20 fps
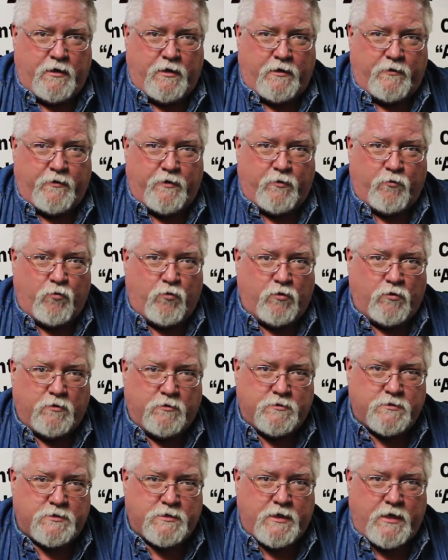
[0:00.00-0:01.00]
and then
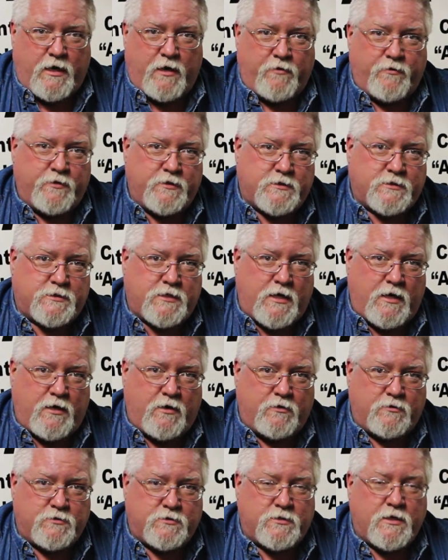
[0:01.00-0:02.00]
we'll see how this
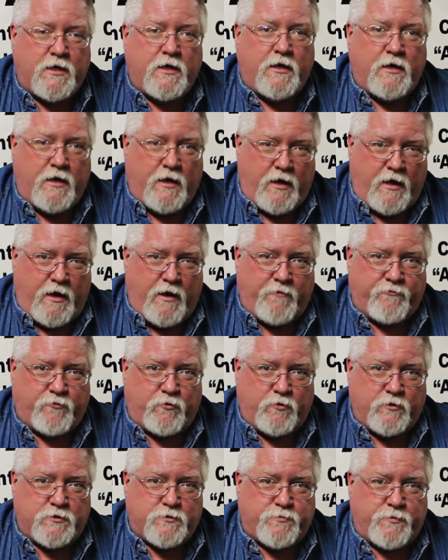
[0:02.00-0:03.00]
sounds
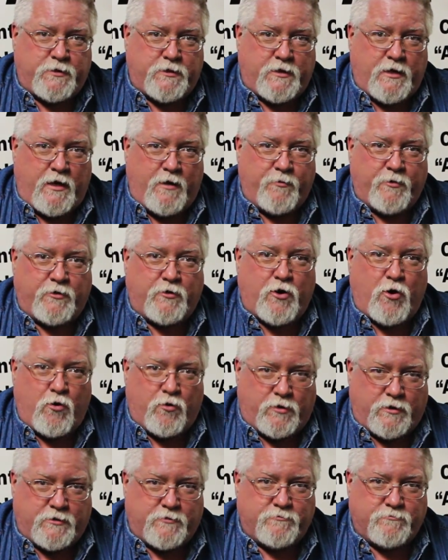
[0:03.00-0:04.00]
after it's been diamond
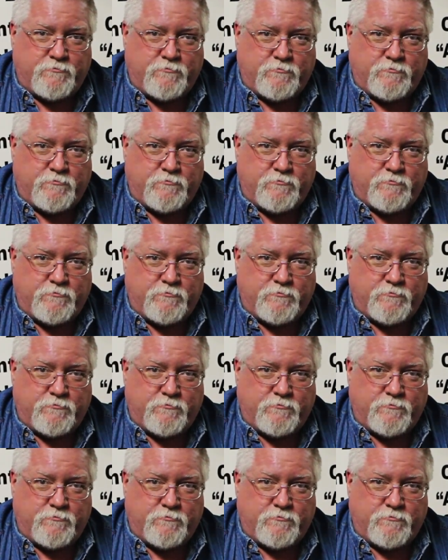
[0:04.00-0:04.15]
coated.